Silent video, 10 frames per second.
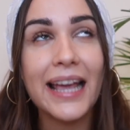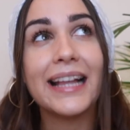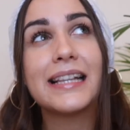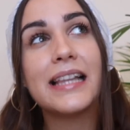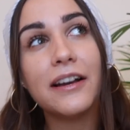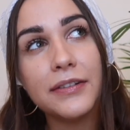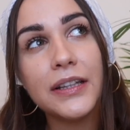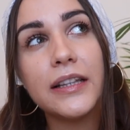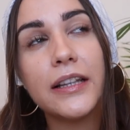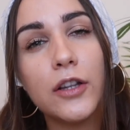It's
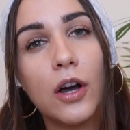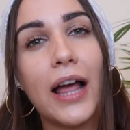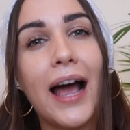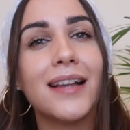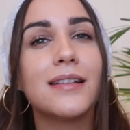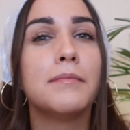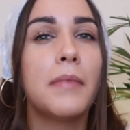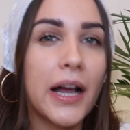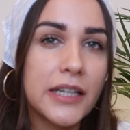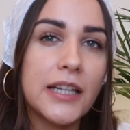definitely not as
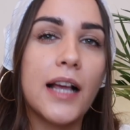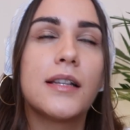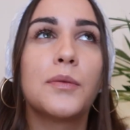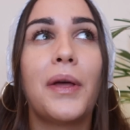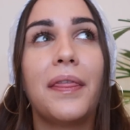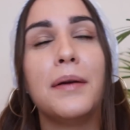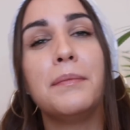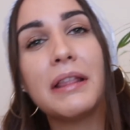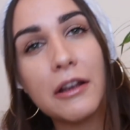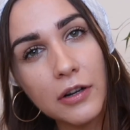much as with the
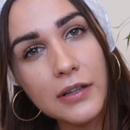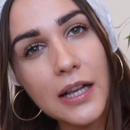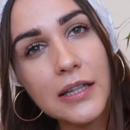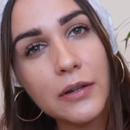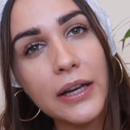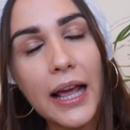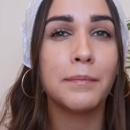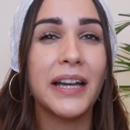mineral sunscreen,